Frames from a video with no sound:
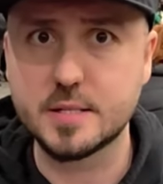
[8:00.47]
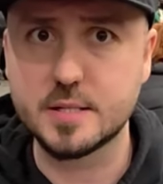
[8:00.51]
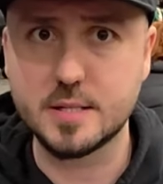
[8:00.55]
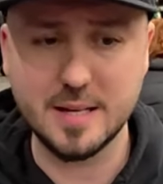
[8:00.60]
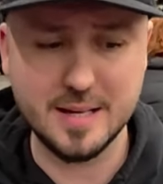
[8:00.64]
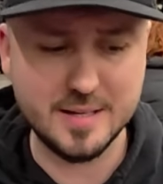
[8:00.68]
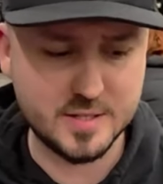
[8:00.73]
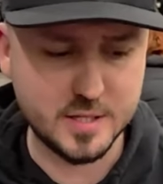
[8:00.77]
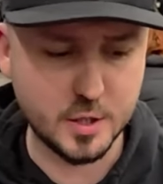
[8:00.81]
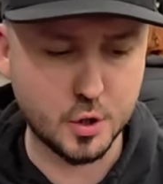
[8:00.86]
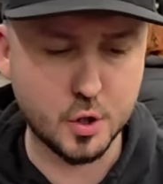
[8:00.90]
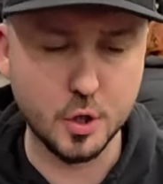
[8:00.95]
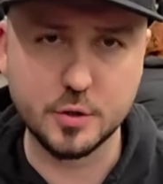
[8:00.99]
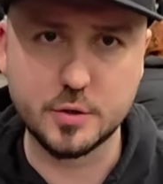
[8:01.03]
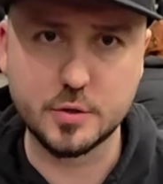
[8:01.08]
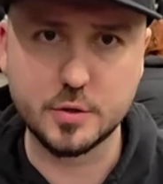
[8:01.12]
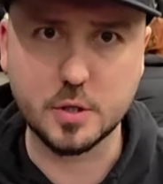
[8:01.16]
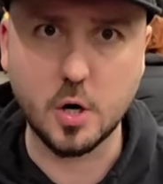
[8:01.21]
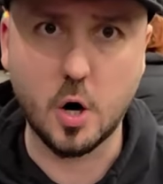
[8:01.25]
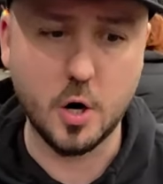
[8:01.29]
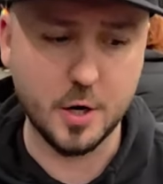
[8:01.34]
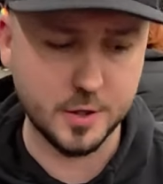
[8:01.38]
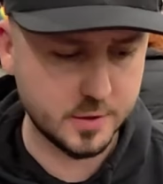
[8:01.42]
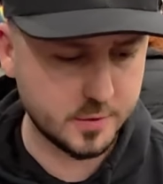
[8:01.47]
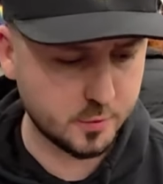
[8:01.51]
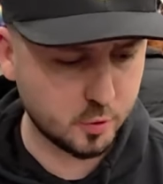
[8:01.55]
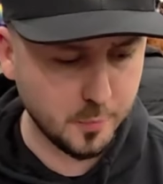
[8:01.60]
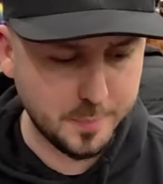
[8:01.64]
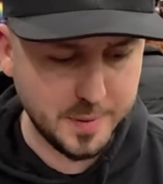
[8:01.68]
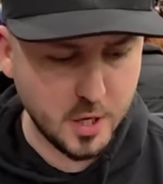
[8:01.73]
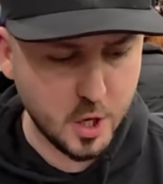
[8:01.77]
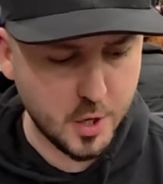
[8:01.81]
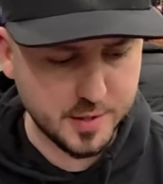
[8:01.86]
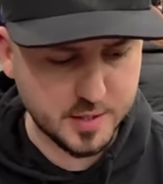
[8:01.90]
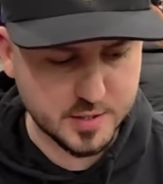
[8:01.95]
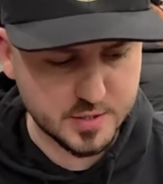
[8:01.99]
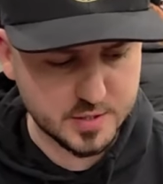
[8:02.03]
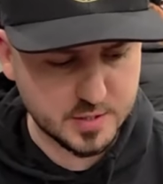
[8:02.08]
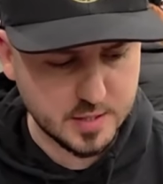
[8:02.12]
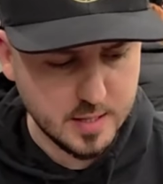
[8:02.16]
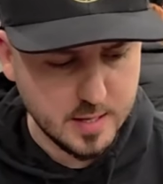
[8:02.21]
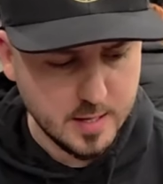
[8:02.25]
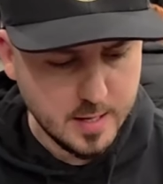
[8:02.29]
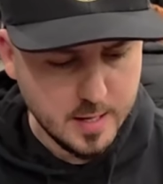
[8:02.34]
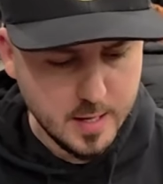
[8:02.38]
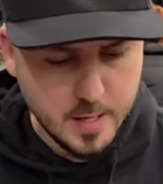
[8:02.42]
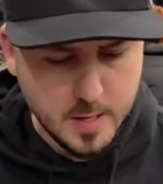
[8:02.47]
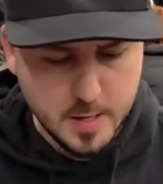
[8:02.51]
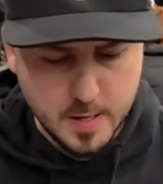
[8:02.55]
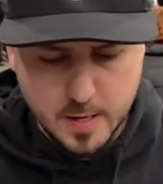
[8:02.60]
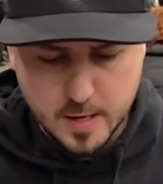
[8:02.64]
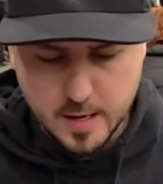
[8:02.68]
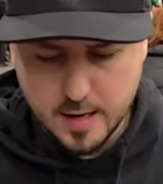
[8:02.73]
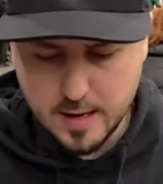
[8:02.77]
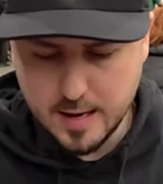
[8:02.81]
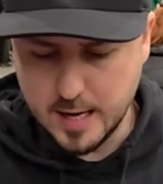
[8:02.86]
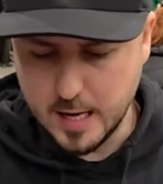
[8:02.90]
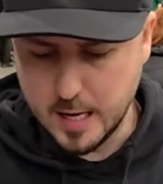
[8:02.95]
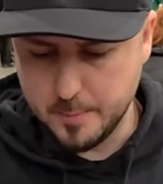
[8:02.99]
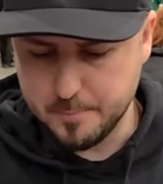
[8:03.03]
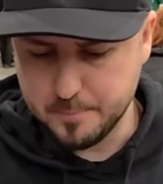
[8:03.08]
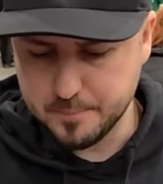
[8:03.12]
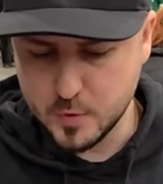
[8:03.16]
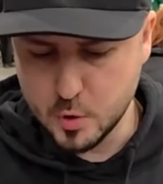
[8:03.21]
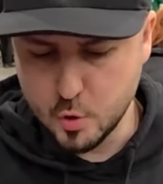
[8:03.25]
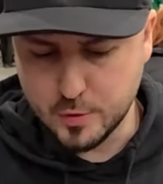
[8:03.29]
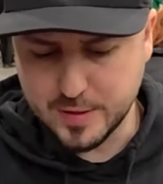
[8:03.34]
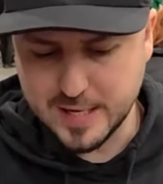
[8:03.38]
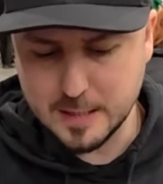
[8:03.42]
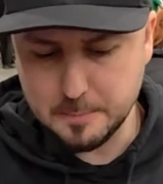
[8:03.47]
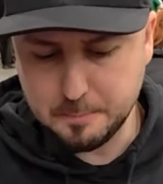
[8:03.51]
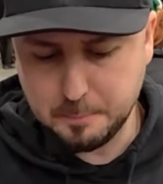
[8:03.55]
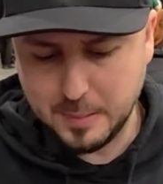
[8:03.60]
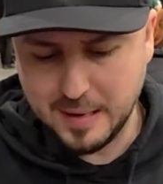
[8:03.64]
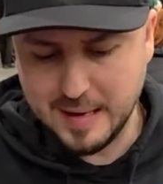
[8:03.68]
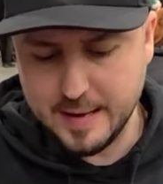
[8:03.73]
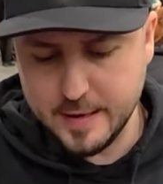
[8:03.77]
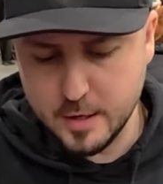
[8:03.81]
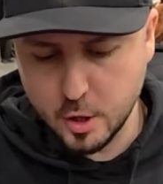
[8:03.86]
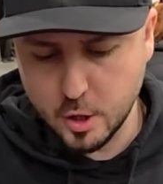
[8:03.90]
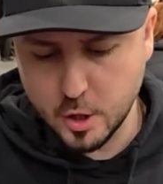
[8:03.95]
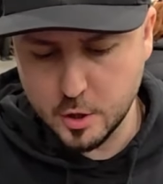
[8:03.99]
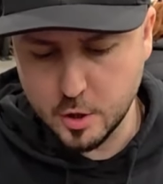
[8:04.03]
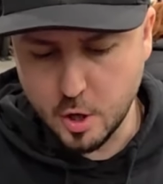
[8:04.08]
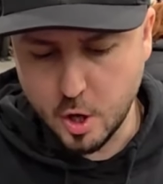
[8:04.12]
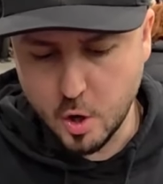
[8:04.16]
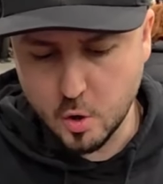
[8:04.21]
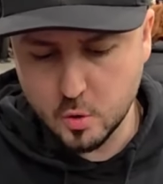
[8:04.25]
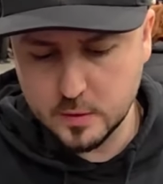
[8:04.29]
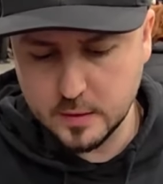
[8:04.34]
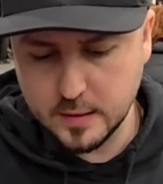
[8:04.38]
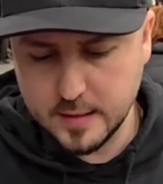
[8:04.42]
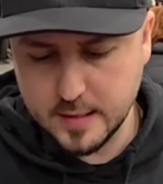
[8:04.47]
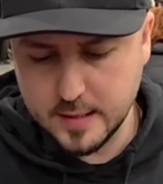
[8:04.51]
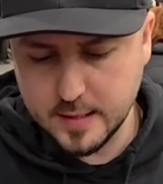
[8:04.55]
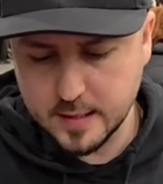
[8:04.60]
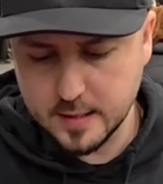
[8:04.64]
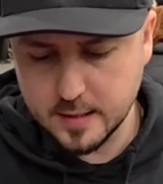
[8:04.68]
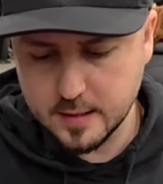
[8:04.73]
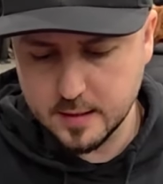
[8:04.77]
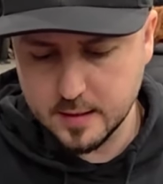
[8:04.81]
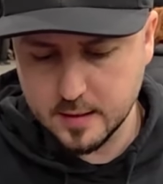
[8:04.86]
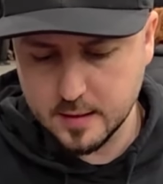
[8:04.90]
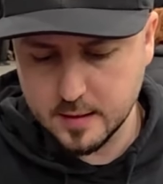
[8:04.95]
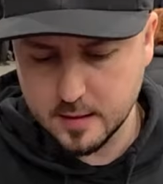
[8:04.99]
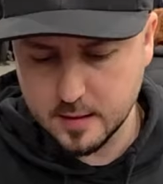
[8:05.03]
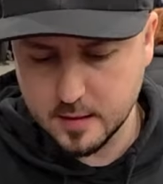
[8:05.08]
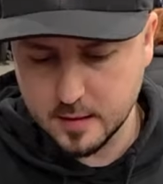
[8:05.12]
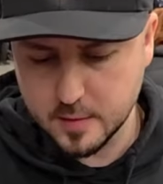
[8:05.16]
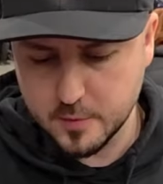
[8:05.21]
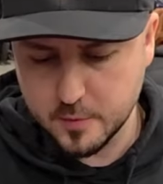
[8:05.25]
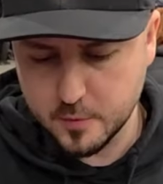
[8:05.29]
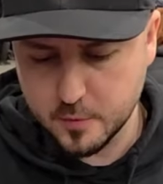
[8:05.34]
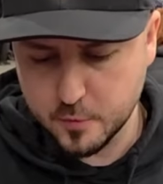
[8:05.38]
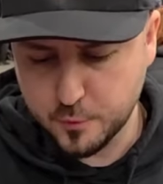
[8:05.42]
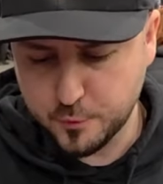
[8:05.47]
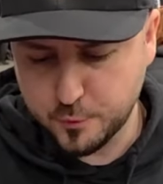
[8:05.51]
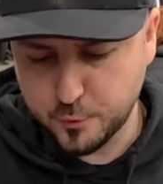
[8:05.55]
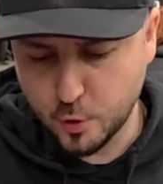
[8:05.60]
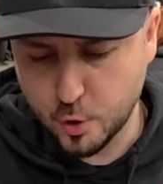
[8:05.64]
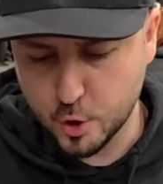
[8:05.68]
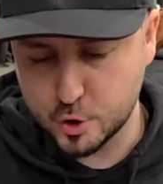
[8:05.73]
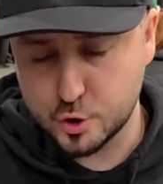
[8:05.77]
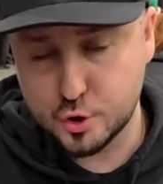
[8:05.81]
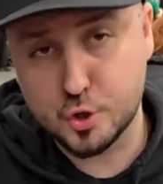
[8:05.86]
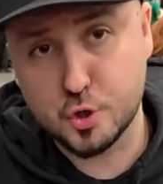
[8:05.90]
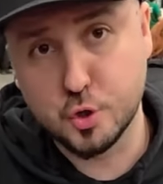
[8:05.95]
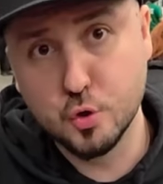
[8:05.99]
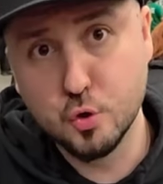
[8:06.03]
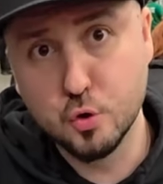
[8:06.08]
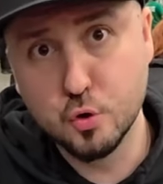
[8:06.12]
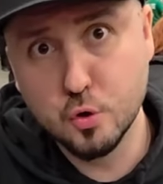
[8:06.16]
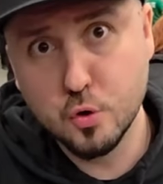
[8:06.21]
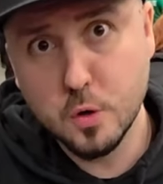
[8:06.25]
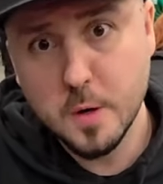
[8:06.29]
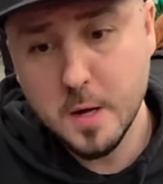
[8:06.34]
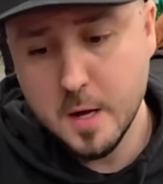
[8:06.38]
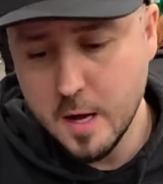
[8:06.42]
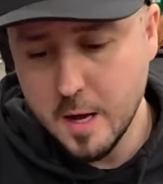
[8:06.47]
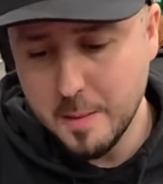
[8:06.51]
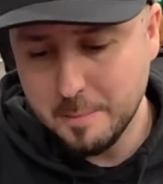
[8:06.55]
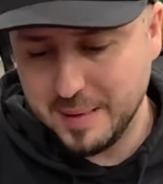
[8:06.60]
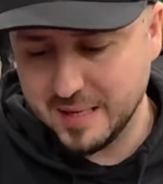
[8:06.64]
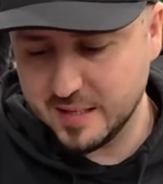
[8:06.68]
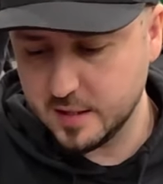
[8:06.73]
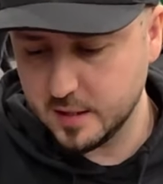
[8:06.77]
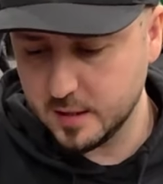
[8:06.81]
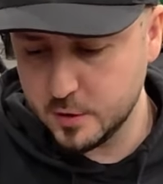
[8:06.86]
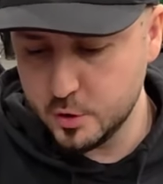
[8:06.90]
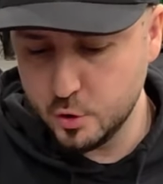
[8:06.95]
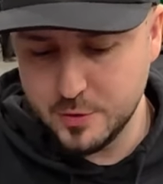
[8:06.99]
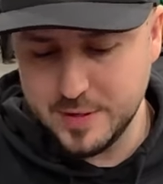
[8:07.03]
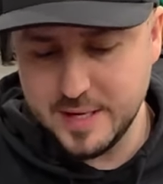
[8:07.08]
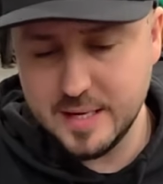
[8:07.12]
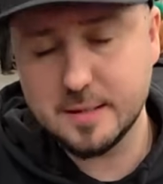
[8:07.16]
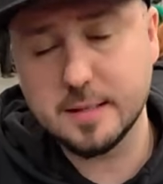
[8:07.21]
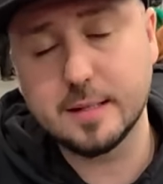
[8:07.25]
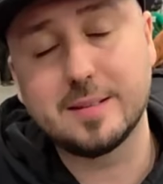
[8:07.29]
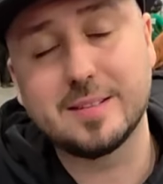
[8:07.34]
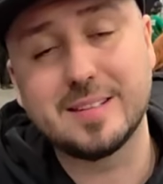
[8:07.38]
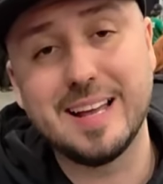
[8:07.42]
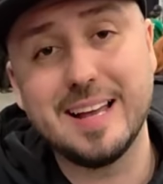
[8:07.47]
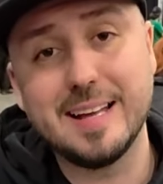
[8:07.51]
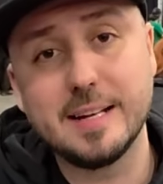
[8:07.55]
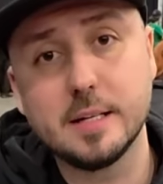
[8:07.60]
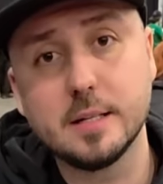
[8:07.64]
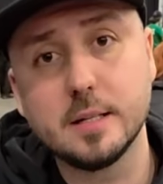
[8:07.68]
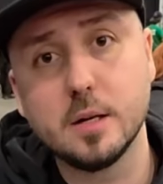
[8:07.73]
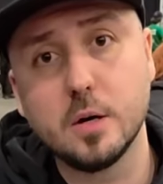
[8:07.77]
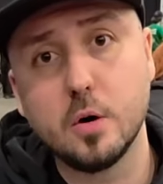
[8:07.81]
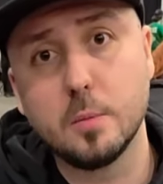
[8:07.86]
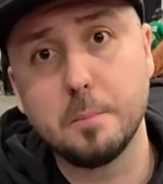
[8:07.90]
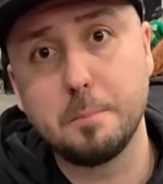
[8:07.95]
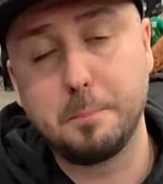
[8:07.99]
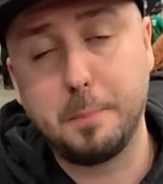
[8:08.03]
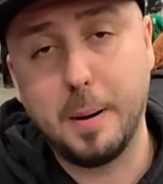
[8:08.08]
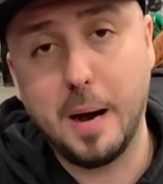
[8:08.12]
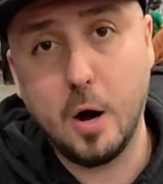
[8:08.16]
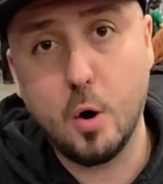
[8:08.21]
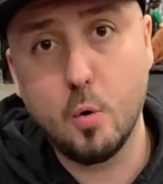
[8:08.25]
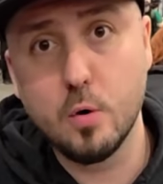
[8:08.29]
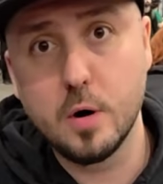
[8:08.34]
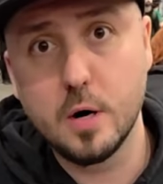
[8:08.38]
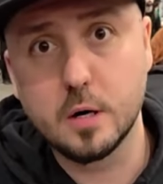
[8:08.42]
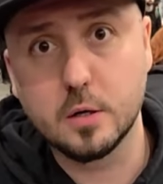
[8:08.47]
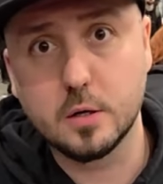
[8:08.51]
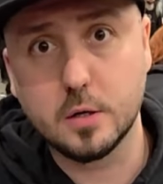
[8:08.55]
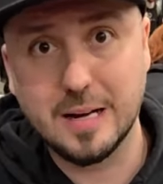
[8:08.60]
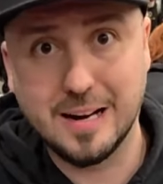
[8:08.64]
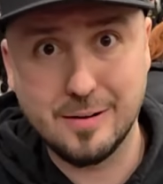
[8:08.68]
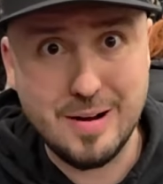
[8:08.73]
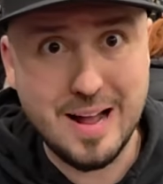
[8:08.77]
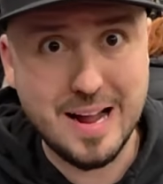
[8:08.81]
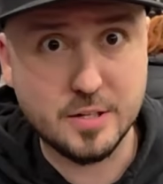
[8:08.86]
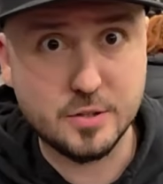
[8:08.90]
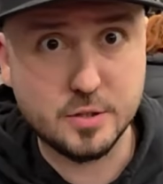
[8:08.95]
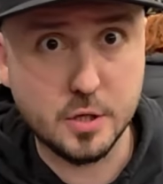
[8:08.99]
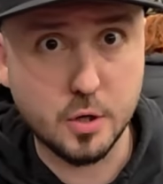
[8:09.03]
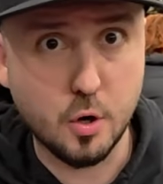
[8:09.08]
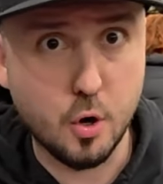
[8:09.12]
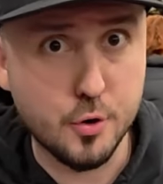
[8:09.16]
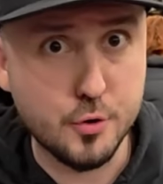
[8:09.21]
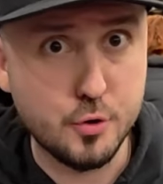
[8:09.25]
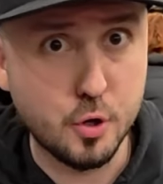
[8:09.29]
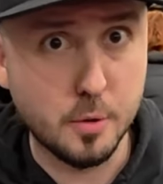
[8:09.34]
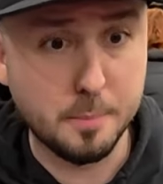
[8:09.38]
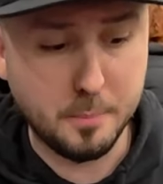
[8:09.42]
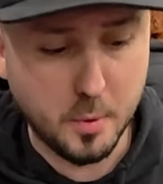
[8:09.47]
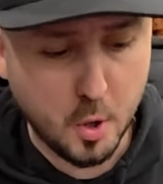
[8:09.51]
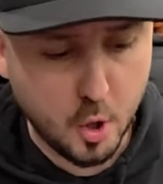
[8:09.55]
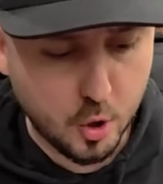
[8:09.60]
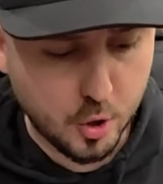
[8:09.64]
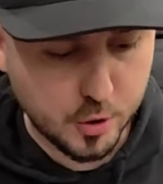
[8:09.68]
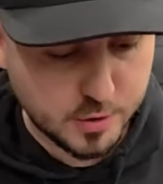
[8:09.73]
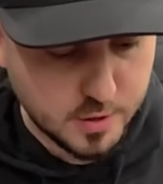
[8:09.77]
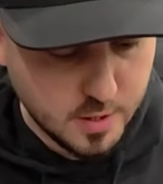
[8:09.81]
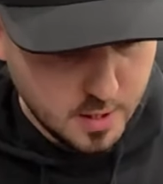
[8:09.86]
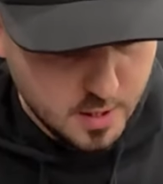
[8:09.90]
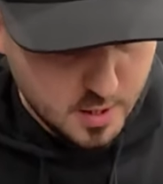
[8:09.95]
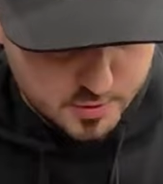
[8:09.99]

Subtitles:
it's a good card, to be honest. You can play her only for 2, but you need a 10 power character on your board.